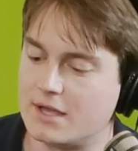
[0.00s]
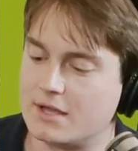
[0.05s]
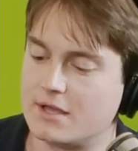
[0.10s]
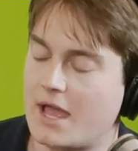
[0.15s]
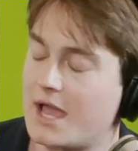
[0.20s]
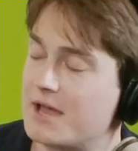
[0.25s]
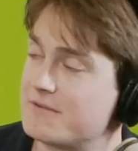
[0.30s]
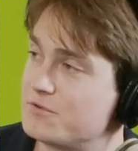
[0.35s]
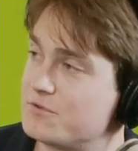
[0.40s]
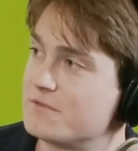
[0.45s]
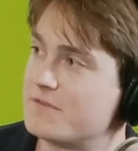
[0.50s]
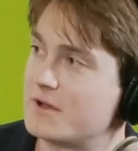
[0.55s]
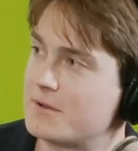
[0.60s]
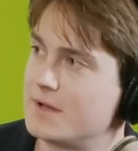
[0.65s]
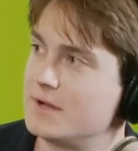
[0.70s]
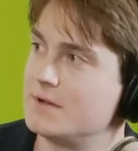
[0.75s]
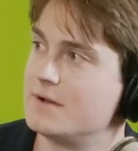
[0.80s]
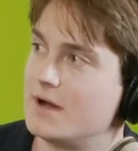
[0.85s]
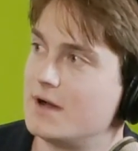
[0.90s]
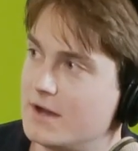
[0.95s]
handful
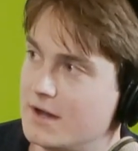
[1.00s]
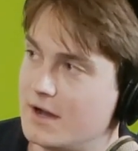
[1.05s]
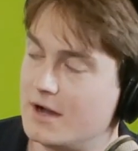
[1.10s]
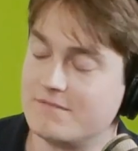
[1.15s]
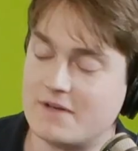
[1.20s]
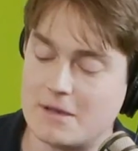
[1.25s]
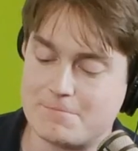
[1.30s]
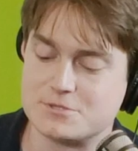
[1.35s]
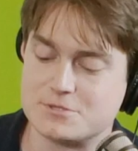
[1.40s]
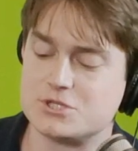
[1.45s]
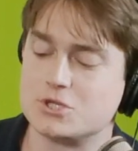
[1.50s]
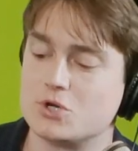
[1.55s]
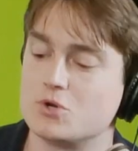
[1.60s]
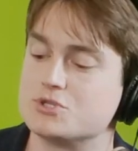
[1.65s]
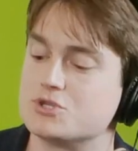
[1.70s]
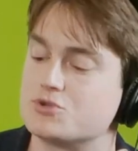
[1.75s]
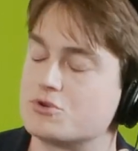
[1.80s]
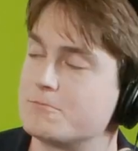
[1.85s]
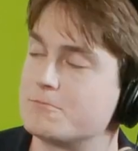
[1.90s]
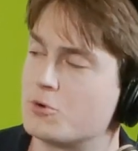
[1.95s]
of
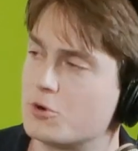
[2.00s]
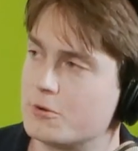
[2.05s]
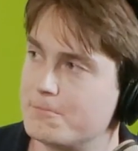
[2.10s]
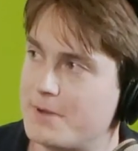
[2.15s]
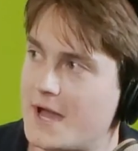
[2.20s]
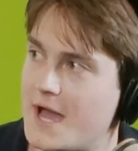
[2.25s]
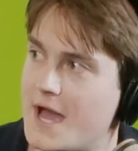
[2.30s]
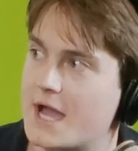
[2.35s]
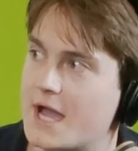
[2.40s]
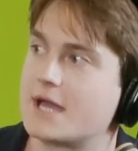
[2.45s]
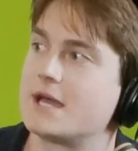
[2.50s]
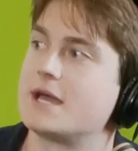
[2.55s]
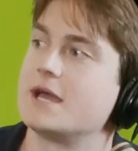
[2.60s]
episodes and report back.